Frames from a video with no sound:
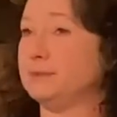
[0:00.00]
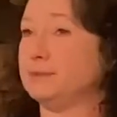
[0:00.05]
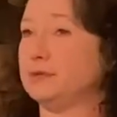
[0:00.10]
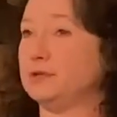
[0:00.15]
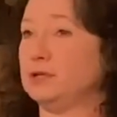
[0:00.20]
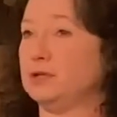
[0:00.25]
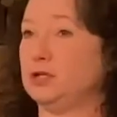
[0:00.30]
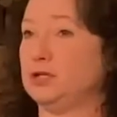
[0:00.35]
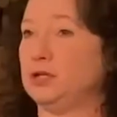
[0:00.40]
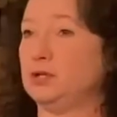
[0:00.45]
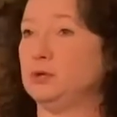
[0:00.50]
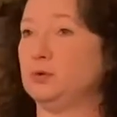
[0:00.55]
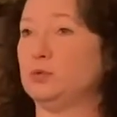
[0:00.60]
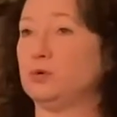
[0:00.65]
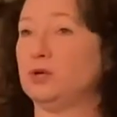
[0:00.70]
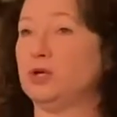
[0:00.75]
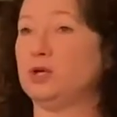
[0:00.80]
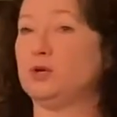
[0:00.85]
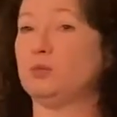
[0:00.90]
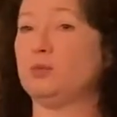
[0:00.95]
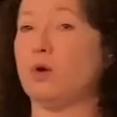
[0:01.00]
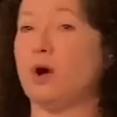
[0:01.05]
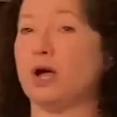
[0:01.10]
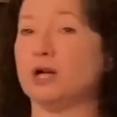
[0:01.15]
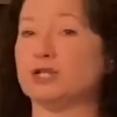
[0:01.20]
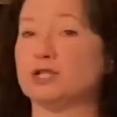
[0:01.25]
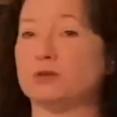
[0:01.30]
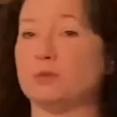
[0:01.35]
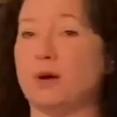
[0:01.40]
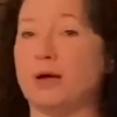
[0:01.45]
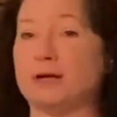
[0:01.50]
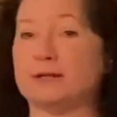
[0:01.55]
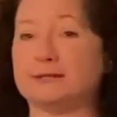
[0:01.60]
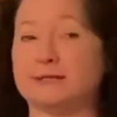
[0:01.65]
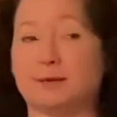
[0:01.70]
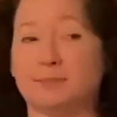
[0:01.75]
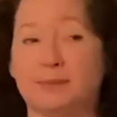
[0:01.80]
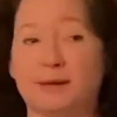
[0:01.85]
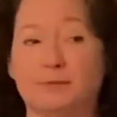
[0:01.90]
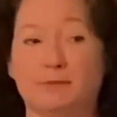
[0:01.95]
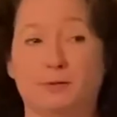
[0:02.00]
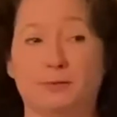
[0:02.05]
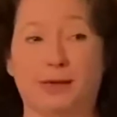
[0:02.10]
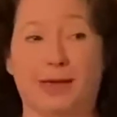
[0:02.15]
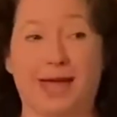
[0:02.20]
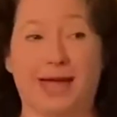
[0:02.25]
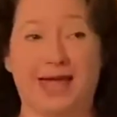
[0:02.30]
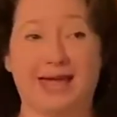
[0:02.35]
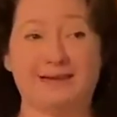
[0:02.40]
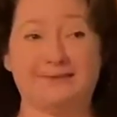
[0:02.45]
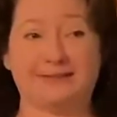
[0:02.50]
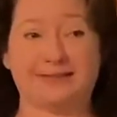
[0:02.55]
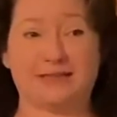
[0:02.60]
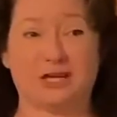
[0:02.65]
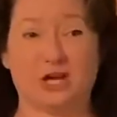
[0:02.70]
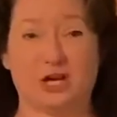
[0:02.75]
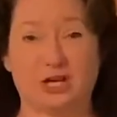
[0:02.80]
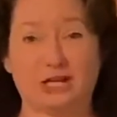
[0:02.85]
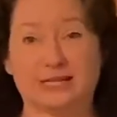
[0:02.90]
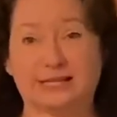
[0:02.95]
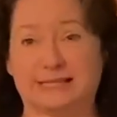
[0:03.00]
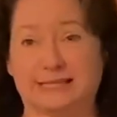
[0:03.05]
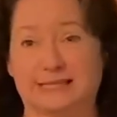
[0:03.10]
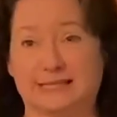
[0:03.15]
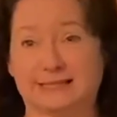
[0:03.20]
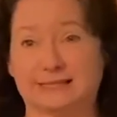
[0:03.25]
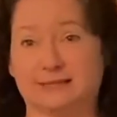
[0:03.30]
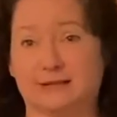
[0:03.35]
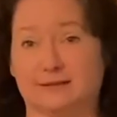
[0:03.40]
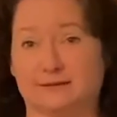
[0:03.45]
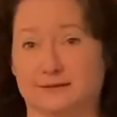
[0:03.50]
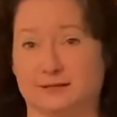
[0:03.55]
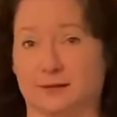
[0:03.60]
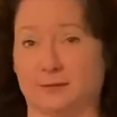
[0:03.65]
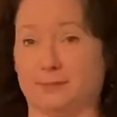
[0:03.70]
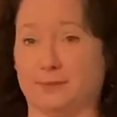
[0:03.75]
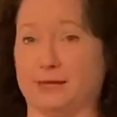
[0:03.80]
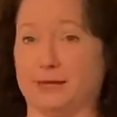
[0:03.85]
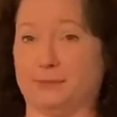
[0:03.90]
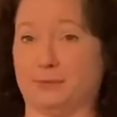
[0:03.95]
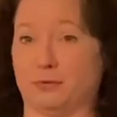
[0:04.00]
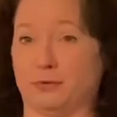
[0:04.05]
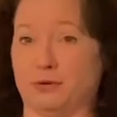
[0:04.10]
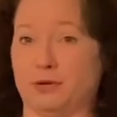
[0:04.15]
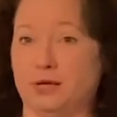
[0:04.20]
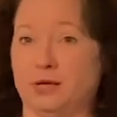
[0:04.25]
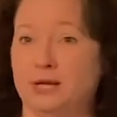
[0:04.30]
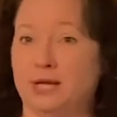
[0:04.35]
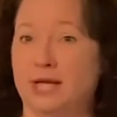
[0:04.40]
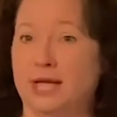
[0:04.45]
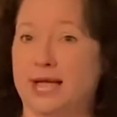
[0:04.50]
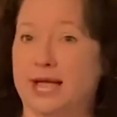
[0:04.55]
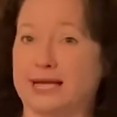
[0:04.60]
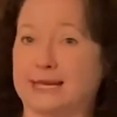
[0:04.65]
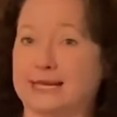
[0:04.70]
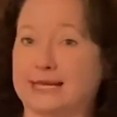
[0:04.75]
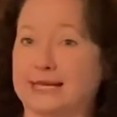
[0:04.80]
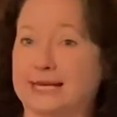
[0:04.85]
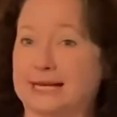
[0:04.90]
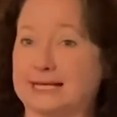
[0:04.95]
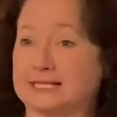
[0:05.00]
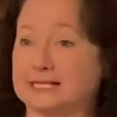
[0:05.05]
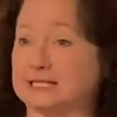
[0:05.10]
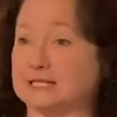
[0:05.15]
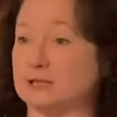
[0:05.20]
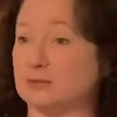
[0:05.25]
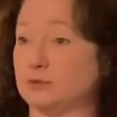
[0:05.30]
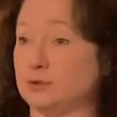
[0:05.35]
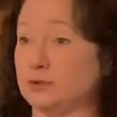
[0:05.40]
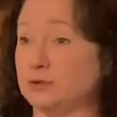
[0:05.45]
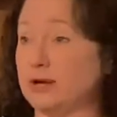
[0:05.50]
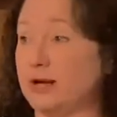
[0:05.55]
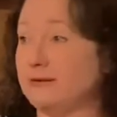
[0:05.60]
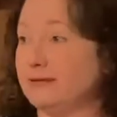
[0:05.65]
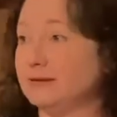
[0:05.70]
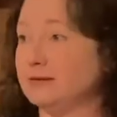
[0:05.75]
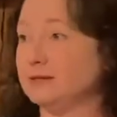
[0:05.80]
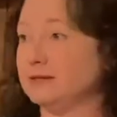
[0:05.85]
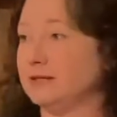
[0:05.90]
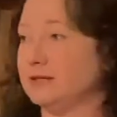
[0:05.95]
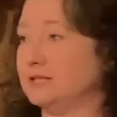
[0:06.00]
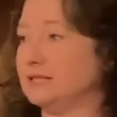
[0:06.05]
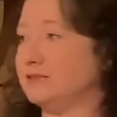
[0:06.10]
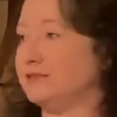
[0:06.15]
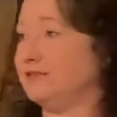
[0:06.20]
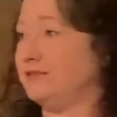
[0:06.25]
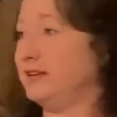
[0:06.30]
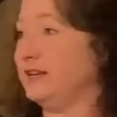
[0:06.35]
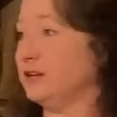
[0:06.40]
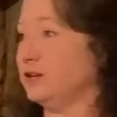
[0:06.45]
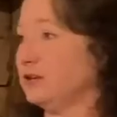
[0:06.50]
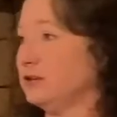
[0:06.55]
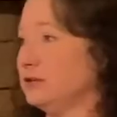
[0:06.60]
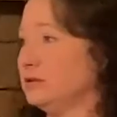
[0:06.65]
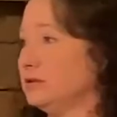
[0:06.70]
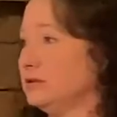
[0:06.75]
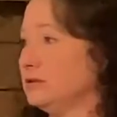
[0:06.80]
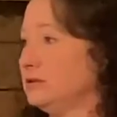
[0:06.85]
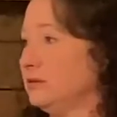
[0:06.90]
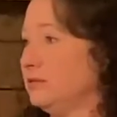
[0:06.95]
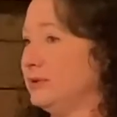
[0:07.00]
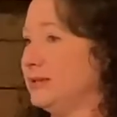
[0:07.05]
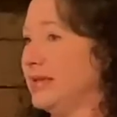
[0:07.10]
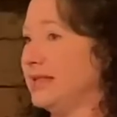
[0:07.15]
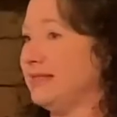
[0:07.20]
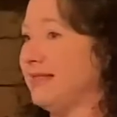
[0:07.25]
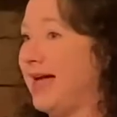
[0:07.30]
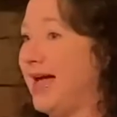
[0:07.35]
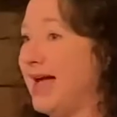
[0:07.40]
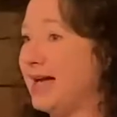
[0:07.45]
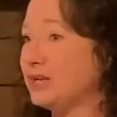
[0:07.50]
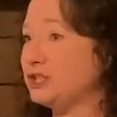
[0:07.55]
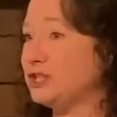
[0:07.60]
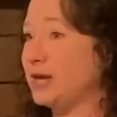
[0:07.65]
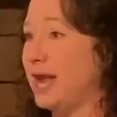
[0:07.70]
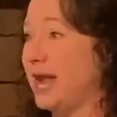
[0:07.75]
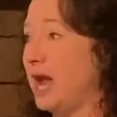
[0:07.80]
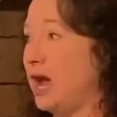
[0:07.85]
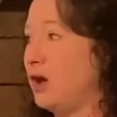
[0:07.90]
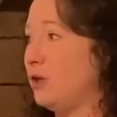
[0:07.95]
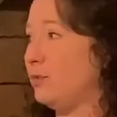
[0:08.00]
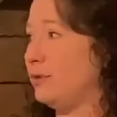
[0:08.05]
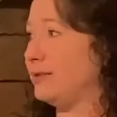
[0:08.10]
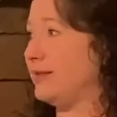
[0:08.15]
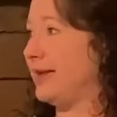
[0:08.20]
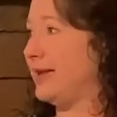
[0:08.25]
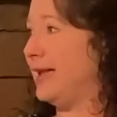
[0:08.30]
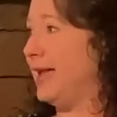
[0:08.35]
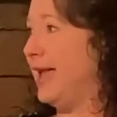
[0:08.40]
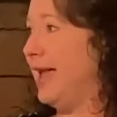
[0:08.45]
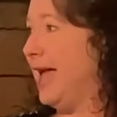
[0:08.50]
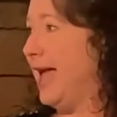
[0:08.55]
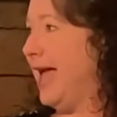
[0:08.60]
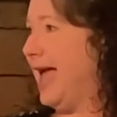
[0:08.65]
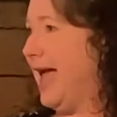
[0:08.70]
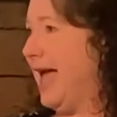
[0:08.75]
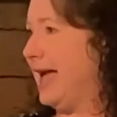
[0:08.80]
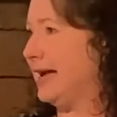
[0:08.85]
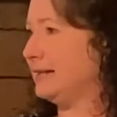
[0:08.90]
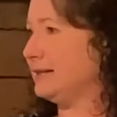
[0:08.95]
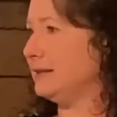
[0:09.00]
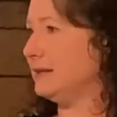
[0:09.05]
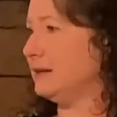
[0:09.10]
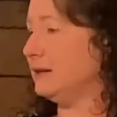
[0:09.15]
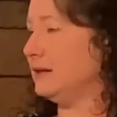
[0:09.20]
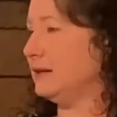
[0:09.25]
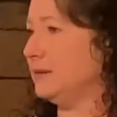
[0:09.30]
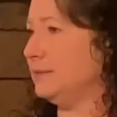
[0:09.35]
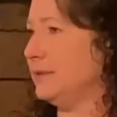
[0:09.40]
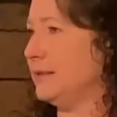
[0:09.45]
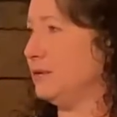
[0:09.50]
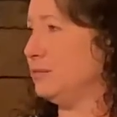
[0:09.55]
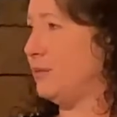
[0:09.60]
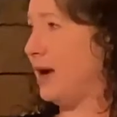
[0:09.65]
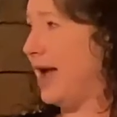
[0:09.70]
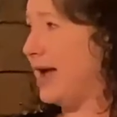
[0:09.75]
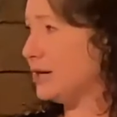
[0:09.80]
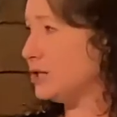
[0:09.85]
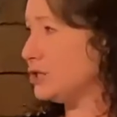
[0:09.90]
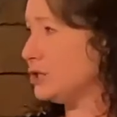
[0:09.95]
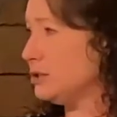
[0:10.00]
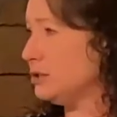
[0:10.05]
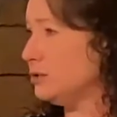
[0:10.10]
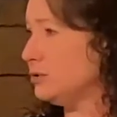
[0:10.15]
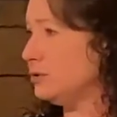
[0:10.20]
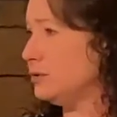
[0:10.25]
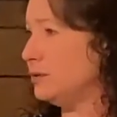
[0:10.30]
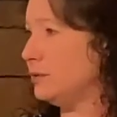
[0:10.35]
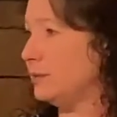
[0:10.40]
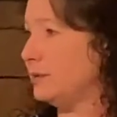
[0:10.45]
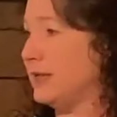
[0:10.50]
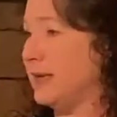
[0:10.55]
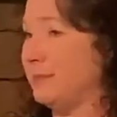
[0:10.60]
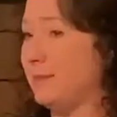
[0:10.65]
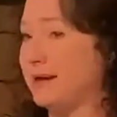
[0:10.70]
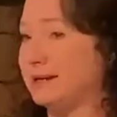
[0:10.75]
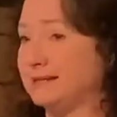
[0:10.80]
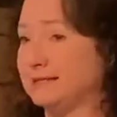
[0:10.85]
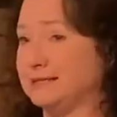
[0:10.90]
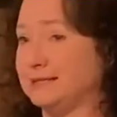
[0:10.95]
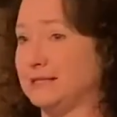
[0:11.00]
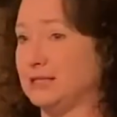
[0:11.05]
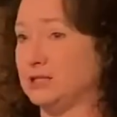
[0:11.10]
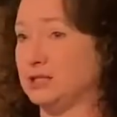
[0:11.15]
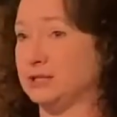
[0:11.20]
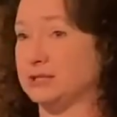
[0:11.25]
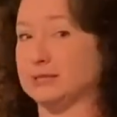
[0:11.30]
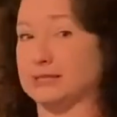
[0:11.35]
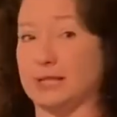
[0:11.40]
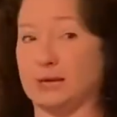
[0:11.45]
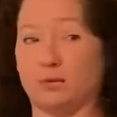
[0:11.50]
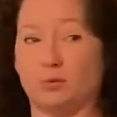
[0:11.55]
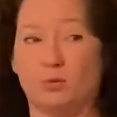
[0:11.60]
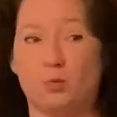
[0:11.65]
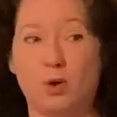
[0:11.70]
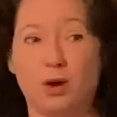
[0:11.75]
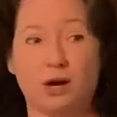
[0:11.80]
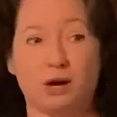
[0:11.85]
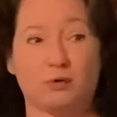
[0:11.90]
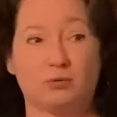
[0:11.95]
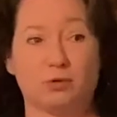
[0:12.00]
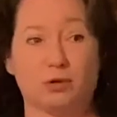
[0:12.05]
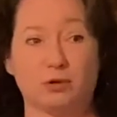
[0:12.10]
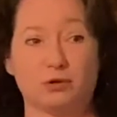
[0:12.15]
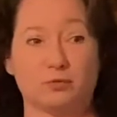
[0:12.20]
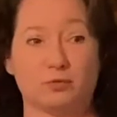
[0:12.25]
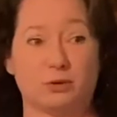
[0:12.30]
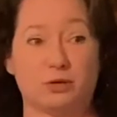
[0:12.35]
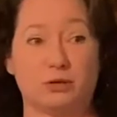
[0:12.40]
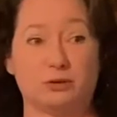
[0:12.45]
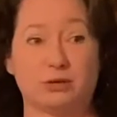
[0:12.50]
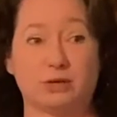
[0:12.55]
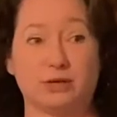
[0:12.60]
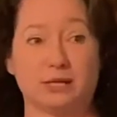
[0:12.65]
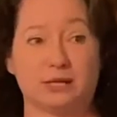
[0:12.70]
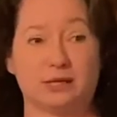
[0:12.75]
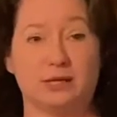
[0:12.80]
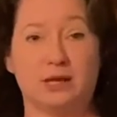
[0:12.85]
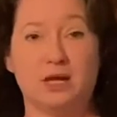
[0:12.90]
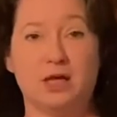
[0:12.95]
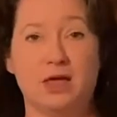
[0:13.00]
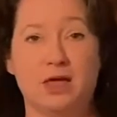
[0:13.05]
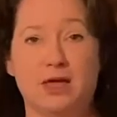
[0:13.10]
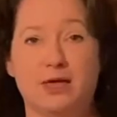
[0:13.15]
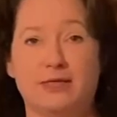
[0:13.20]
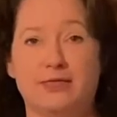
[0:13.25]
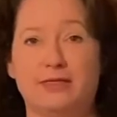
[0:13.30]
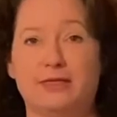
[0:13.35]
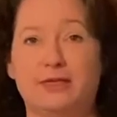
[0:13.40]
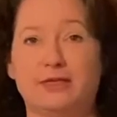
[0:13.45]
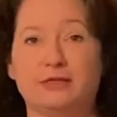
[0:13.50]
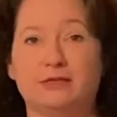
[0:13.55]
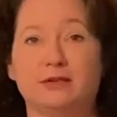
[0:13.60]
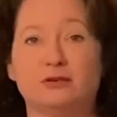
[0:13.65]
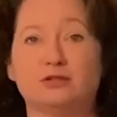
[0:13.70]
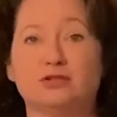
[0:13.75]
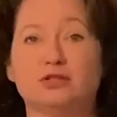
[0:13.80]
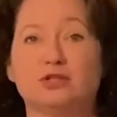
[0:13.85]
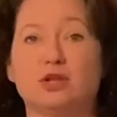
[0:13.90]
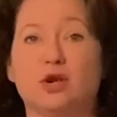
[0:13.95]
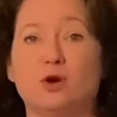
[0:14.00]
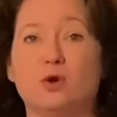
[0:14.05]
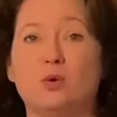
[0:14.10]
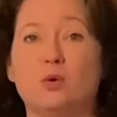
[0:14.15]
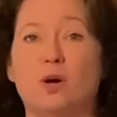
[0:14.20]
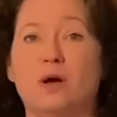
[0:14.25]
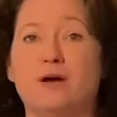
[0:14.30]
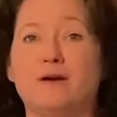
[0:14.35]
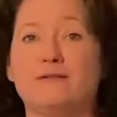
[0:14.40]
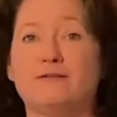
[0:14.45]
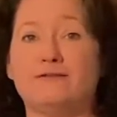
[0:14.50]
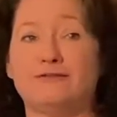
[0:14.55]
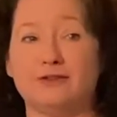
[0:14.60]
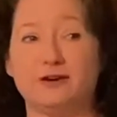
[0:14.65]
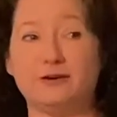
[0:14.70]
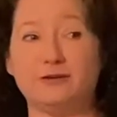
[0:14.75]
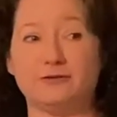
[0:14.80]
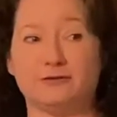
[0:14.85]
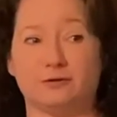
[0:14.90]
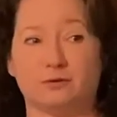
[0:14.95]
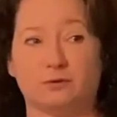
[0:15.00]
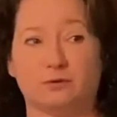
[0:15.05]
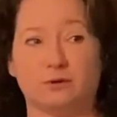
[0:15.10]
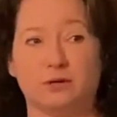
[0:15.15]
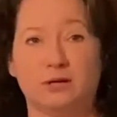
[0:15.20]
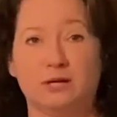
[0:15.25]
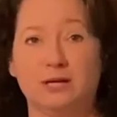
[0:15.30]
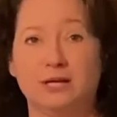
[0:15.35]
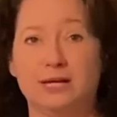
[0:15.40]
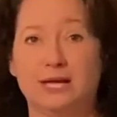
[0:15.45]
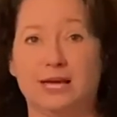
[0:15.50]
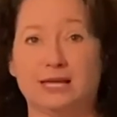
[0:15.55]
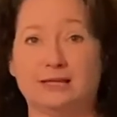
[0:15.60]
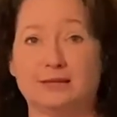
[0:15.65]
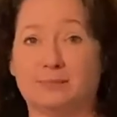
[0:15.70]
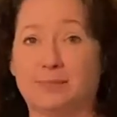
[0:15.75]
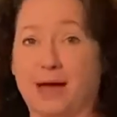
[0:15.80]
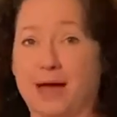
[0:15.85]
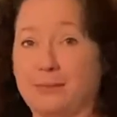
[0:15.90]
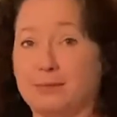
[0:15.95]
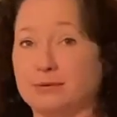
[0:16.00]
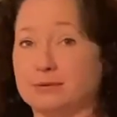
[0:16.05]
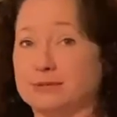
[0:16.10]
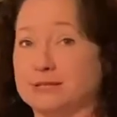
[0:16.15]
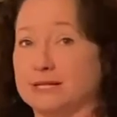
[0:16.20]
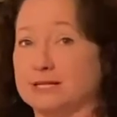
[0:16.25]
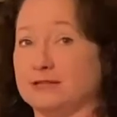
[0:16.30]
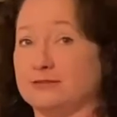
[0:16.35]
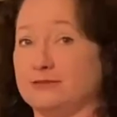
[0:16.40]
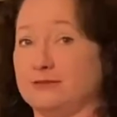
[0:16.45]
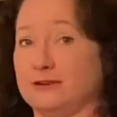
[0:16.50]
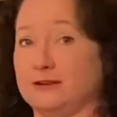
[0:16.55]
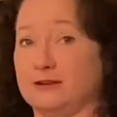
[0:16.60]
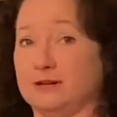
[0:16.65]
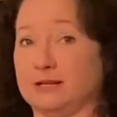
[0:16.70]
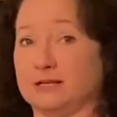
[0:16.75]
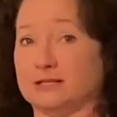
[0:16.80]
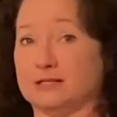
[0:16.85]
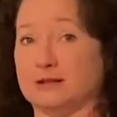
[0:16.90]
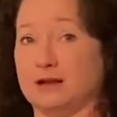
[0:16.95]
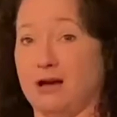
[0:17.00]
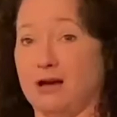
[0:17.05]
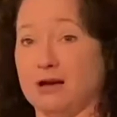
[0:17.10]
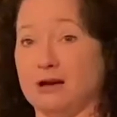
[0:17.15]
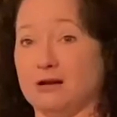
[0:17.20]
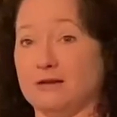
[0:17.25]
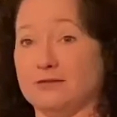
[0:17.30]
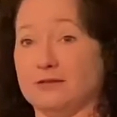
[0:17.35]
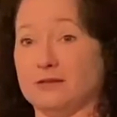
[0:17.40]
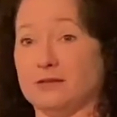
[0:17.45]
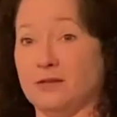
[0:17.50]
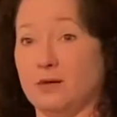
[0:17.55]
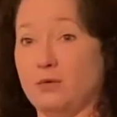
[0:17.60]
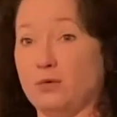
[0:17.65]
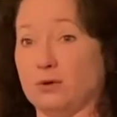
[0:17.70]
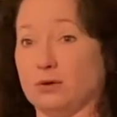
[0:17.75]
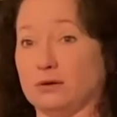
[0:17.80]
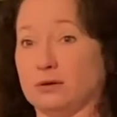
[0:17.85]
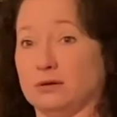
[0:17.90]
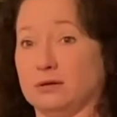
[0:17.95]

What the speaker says: You watch the way some people behave and the ugliness of some people. Mm-hmm. And it's the root of it is fear. When they lash out, when they act irrational, and when they make decisions like, what on earth were you thinking? They're so fearful. And the Bible says fear is not of the Lord.